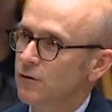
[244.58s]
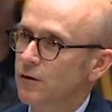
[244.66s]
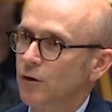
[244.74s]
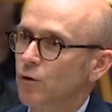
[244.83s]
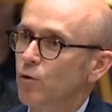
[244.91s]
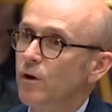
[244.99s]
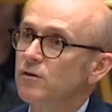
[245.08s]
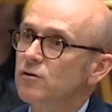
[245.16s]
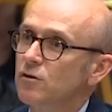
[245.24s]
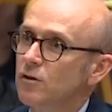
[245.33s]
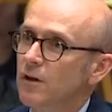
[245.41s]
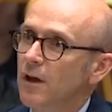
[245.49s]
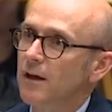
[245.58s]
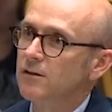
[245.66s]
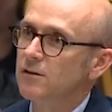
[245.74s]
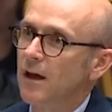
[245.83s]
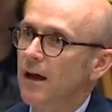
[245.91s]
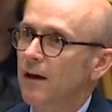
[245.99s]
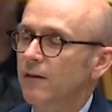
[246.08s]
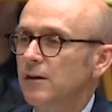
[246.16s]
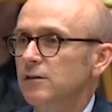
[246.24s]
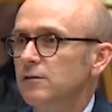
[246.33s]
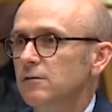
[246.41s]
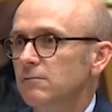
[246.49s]
the question as to how
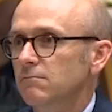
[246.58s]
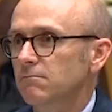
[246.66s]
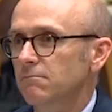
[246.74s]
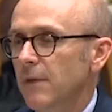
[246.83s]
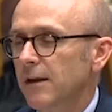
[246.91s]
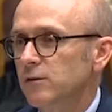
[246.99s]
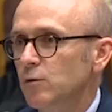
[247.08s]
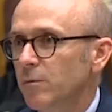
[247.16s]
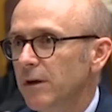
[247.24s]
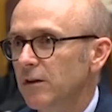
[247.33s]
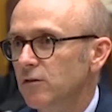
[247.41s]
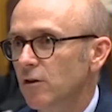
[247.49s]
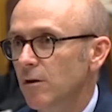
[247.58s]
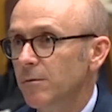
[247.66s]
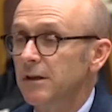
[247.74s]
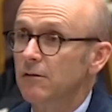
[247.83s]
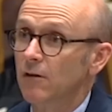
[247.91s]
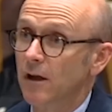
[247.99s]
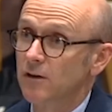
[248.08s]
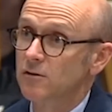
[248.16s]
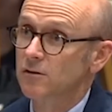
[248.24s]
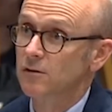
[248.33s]
these matters will be determined in relation to